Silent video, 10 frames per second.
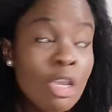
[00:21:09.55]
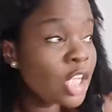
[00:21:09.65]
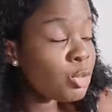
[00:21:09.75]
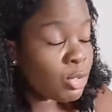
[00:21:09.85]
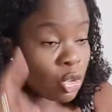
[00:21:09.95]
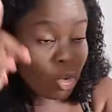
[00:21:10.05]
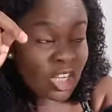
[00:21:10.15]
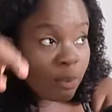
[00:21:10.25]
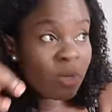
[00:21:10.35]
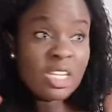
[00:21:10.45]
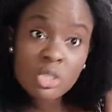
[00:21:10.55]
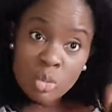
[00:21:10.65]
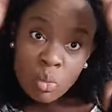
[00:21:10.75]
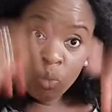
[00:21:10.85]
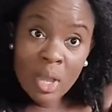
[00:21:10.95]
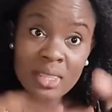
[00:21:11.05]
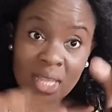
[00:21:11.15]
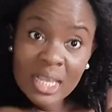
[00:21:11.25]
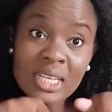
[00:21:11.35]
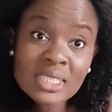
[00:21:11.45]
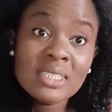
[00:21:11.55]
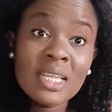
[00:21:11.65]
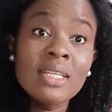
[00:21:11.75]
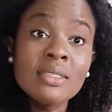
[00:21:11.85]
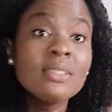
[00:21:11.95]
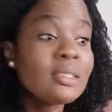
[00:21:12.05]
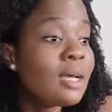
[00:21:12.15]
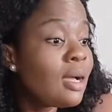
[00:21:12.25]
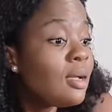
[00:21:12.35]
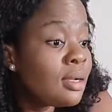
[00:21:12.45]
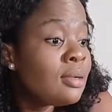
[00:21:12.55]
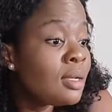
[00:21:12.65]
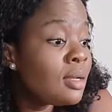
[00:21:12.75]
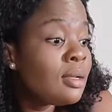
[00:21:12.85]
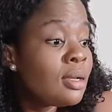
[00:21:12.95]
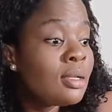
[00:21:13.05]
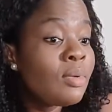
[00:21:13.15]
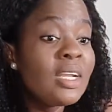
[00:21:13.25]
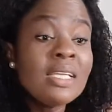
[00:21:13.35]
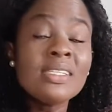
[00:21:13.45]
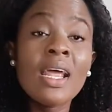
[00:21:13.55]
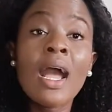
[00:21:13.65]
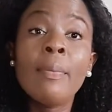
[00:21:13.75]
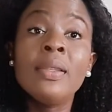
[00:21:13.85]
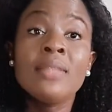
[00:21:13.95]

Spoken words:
You're supposed to call the police when the incident happened.